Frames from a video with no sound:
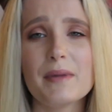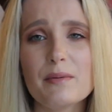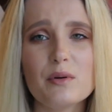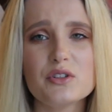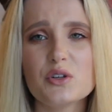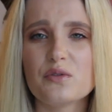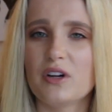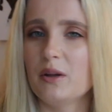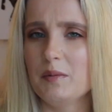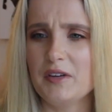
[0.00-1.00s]
maybe we'll do a
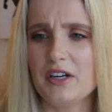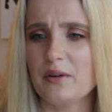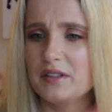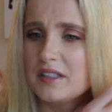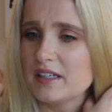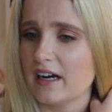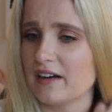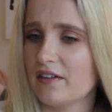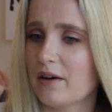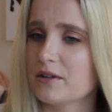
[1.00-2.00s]
follow-up video and see
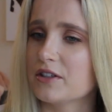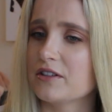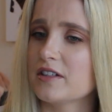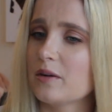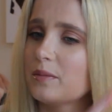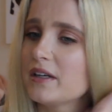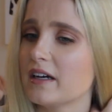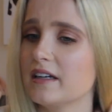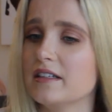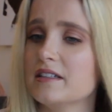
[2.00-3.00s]
kind of how it turns out,
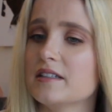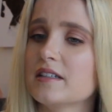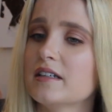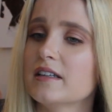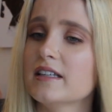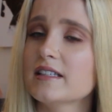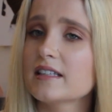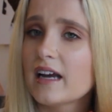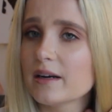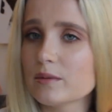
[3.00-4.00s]
because this
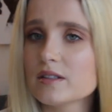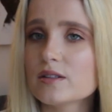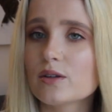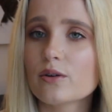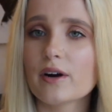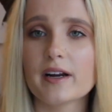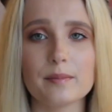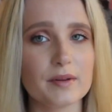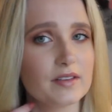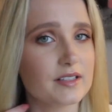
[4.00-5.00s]
side wasn't so
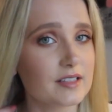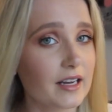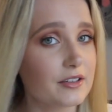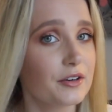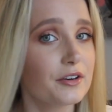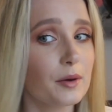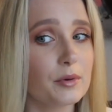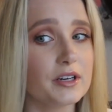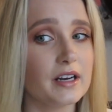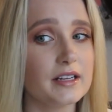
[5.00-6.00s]
great, but this side turned
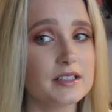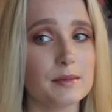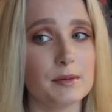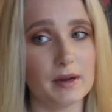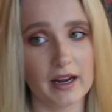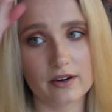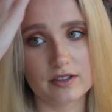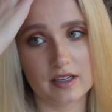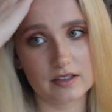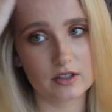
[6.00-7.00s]
out pretty nice. I mean, my hair
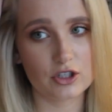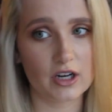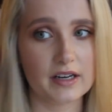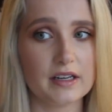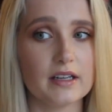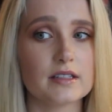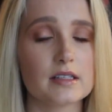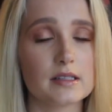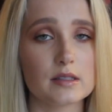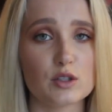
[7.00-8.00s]
is nice and shiny,
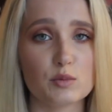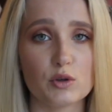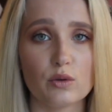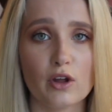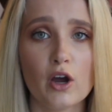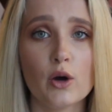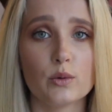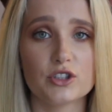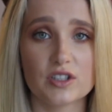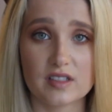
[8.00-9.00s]
it's nice and smooth,
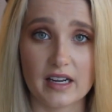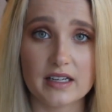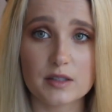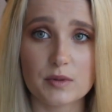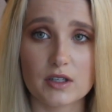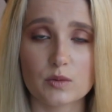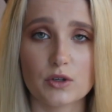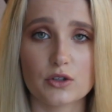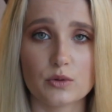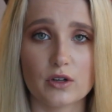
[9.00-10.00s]
which is nice because
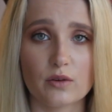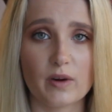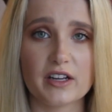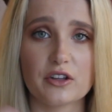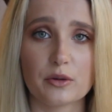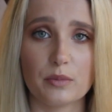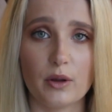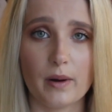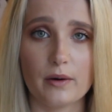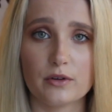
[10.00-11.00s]
when you're doing a regular
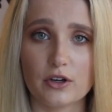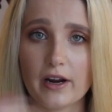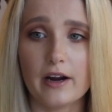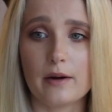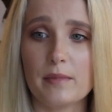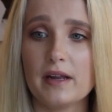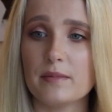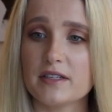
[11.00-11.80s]
blowout, your hair may